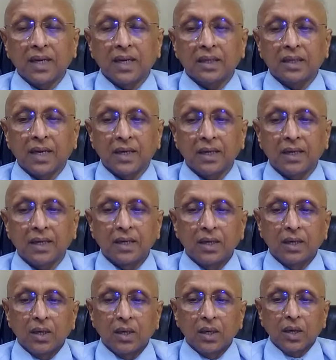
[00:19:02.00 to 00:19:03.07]
like that.
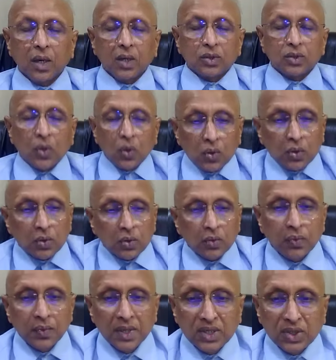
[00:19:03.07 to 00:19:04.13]
So
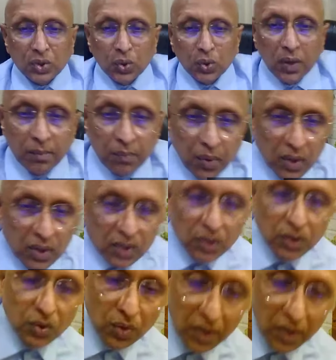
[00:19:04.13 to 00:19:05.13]
it's too important